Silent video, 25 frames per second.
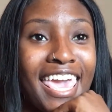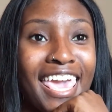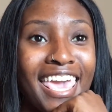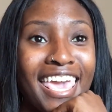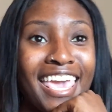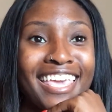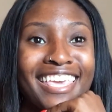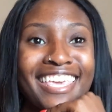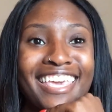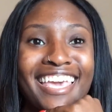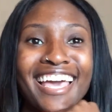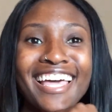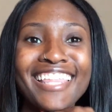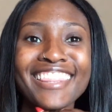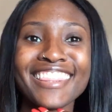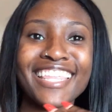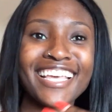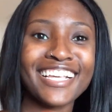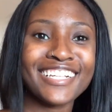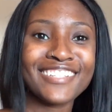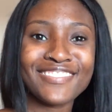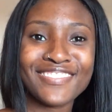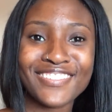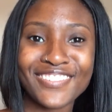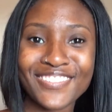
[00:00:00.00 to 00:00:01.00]
And yeah,
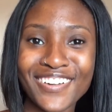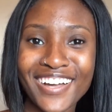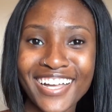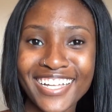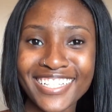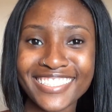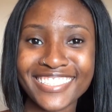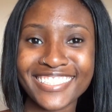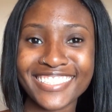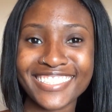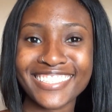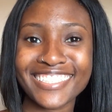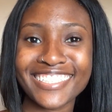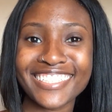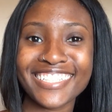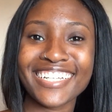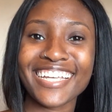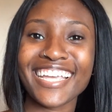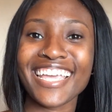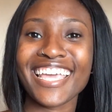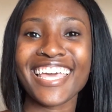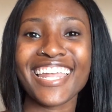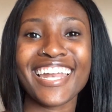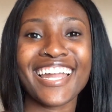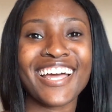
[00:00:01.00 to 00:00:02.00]
thanks for
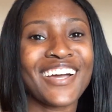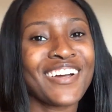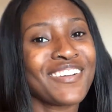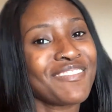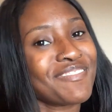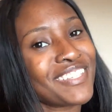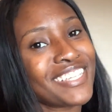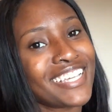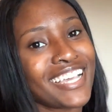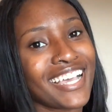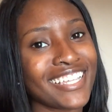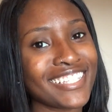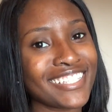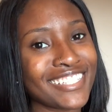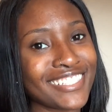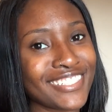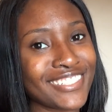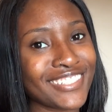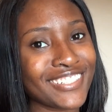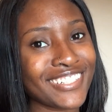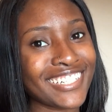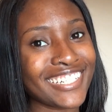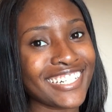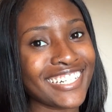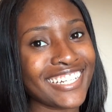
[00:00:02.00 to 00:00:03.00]
watching, and I hope you guys
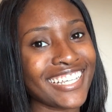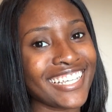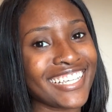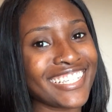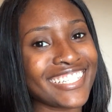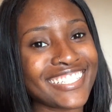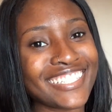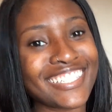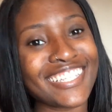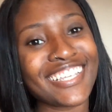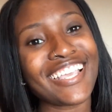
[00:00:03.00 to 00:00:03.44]
enjoyed it.